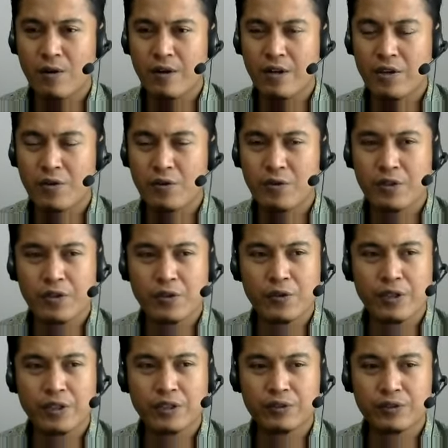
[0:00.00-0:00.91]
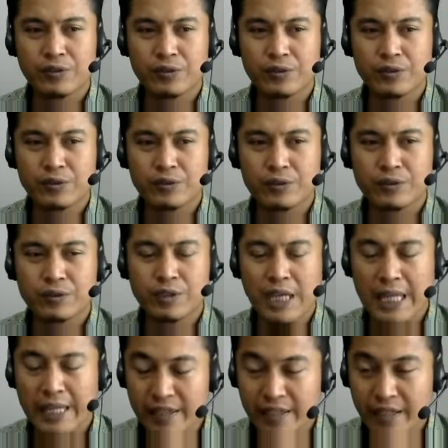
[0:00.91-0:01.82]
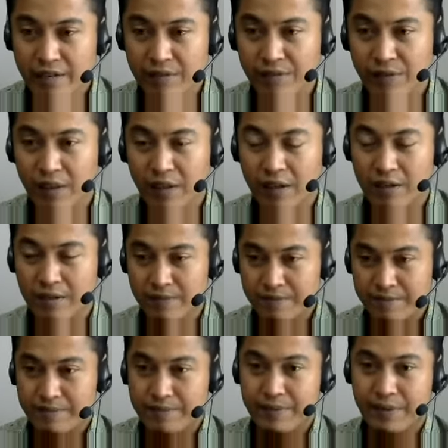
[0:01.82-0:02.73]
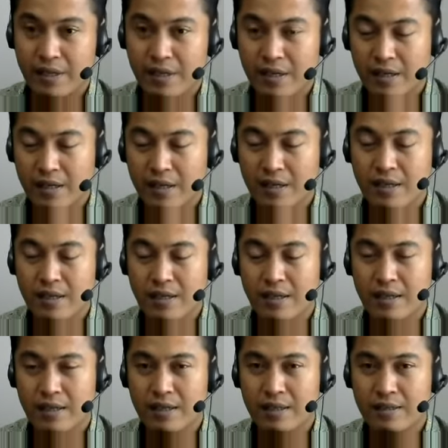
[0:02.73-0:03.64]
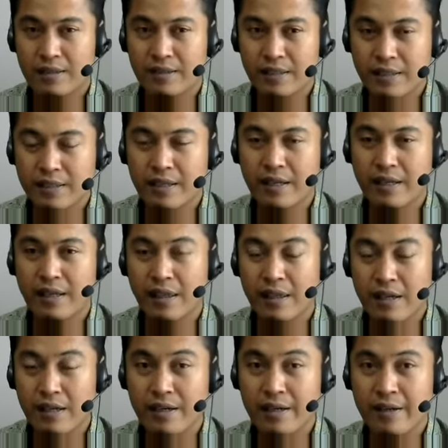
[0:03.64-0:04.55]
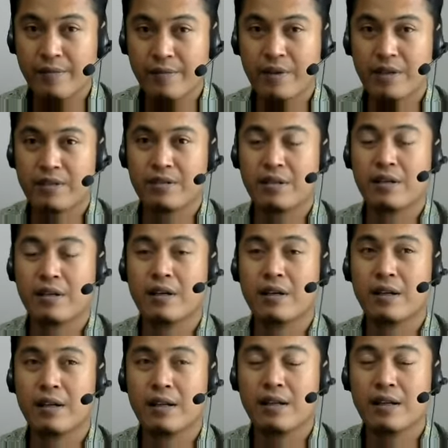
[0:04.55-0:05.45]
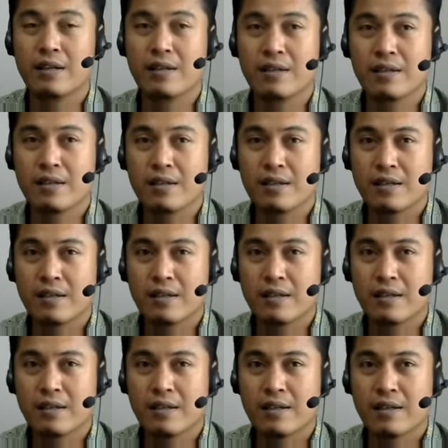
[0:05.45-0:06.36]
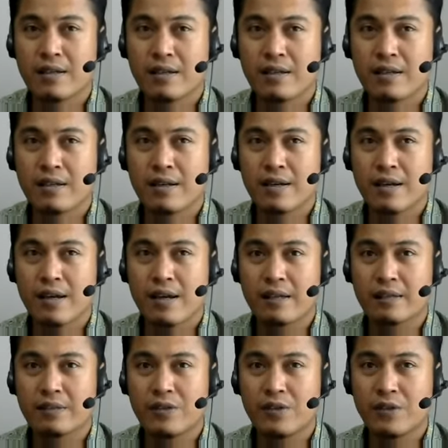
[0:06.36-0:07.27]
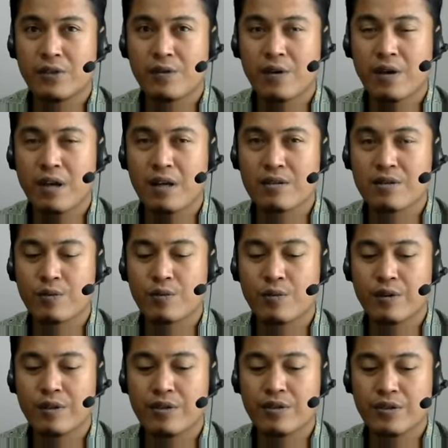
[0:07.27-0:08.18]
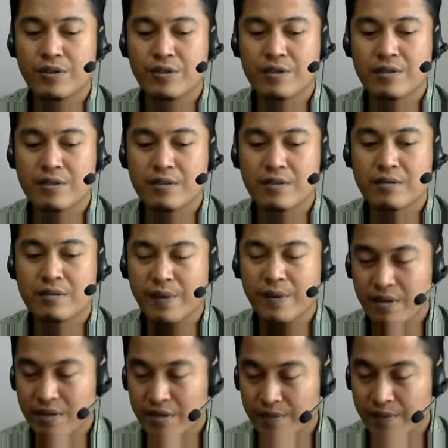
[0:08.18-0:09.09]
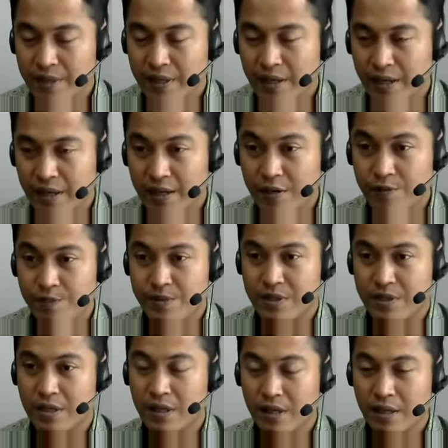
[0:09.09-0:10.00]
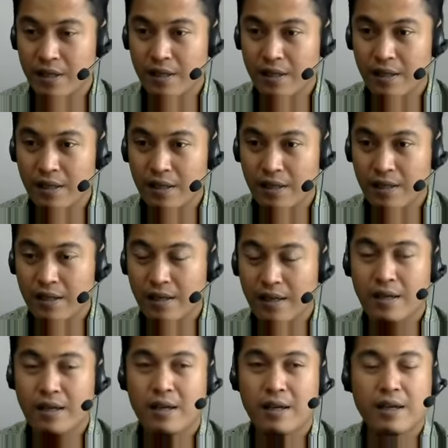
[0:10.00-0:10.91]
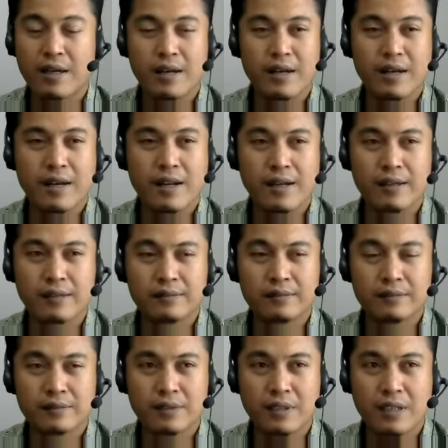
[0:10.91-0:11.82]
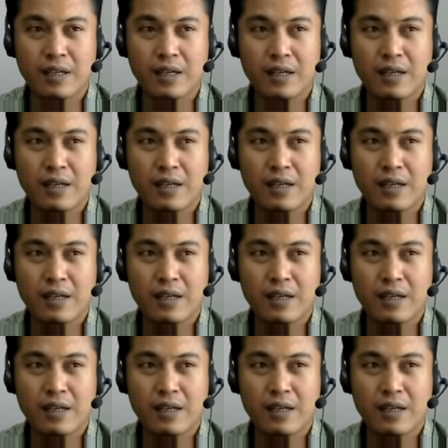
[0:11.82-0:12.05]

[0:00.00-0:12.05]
that you're going to develop, yeah, teaching and learning material, and then you guys already chose a specific kind of skill, yeah, and then